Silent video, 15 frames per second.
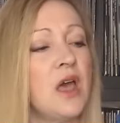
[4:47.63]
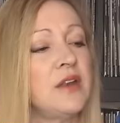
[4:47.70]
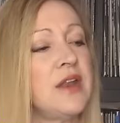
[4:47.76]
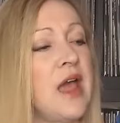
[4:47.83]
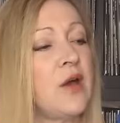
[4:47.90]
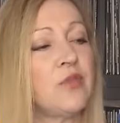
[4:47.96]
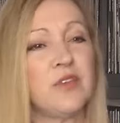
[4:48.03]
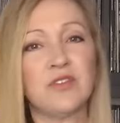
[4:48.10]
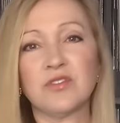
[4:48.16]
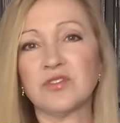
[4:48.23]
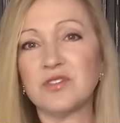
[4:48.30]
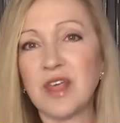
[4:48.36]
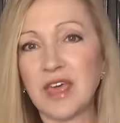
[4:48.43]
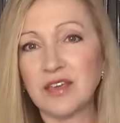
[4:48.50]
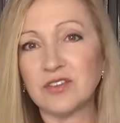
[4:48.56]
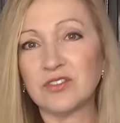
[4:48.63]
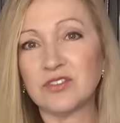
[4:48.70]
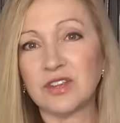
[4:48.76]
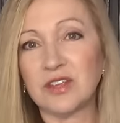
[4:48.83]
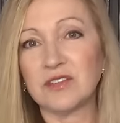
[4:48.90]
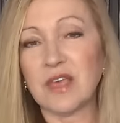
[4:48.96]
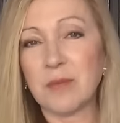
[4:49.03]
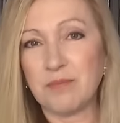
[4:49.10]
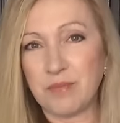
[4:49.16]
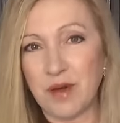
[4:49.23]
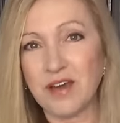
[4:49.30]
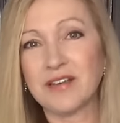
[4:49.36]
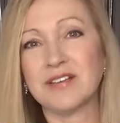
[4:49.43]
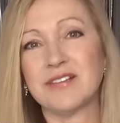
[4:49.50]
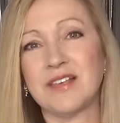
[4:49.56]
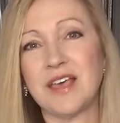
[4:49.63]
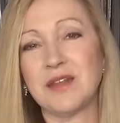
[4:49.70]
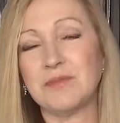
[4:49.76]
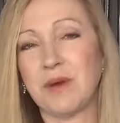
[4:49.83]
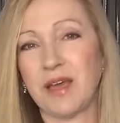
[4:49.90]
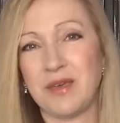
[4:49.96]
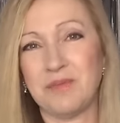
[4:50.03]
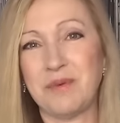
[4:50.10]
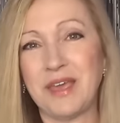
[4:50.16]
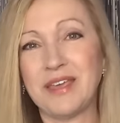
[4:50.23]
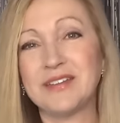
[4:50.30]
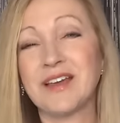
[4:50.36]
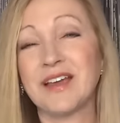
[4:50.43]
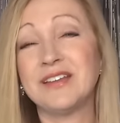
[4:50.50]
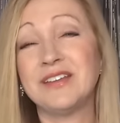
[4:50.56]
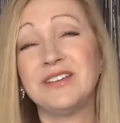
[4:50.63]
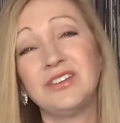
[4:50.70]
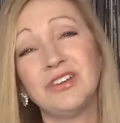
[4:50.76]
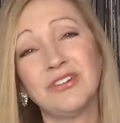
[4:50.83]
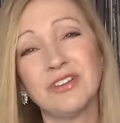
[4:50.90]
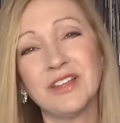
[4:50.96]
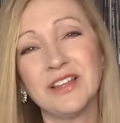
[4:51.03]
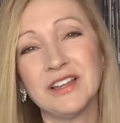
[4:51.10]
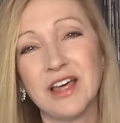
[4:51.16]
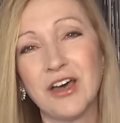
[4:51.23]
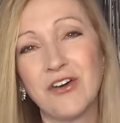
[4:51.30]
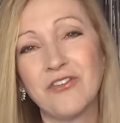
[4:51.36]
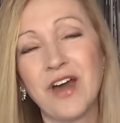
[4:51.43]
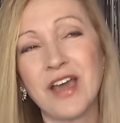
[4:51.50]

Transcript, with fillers: Now this next is a box set by a band I dearly love.